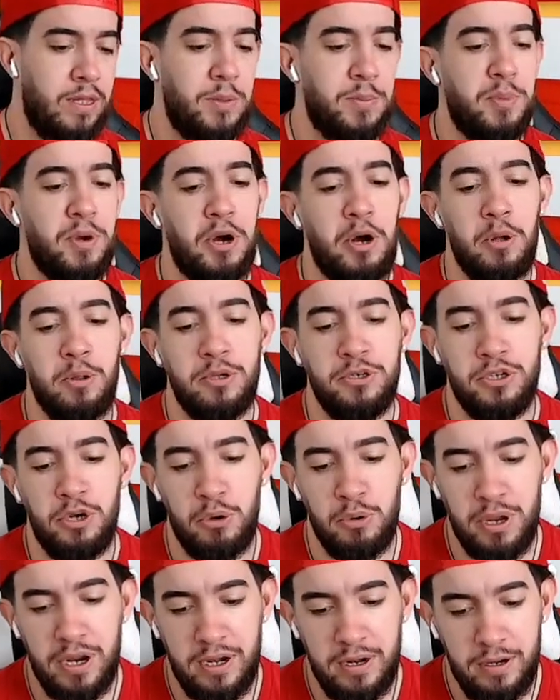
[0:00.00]
But
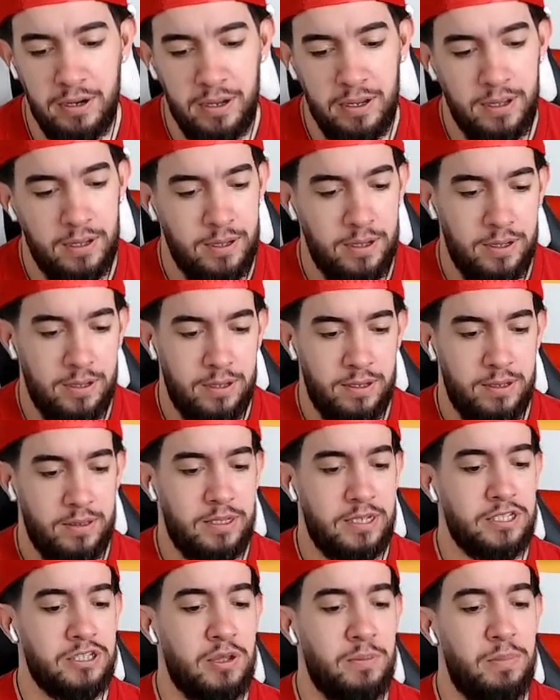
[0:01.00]
Oladokin,
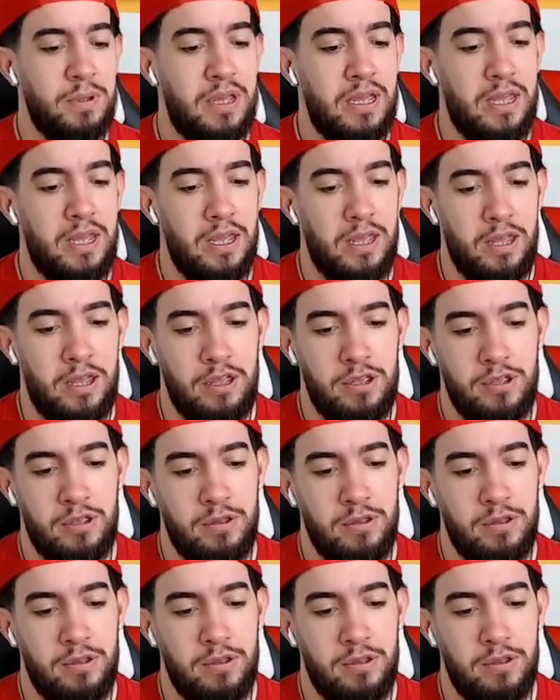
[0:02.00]
this could be